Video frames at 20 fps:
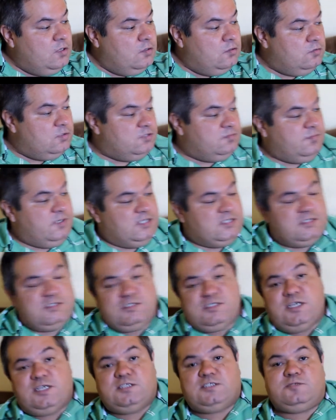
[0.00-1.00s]
which makes
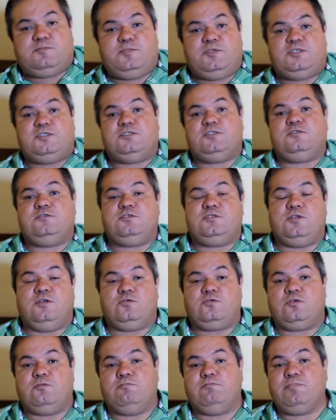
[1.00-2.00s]
sense because there's
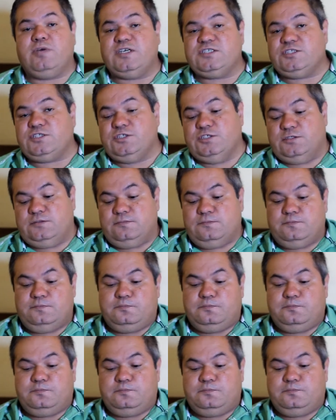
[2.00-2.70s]
no combustion.